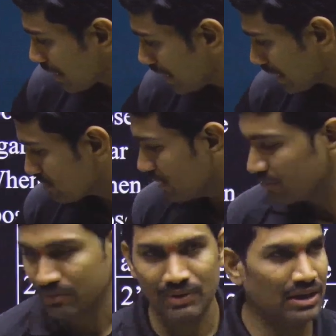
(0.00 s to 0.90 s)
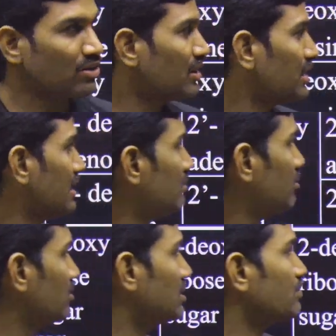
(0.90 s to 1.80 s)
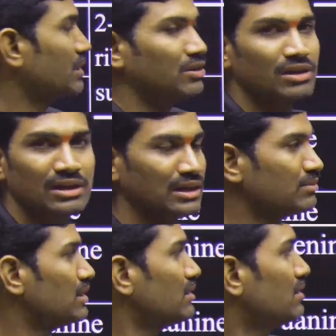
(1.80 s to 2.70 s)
actually when we are talking about this particular table,